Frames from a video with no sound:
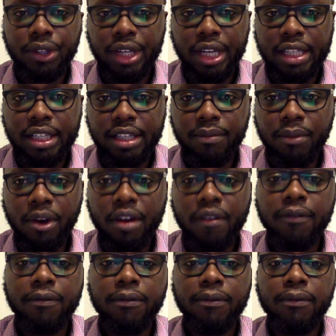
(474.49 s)

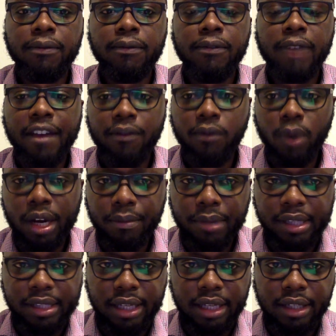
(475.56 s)

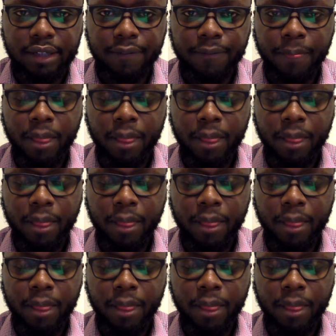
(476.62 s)
13.51%.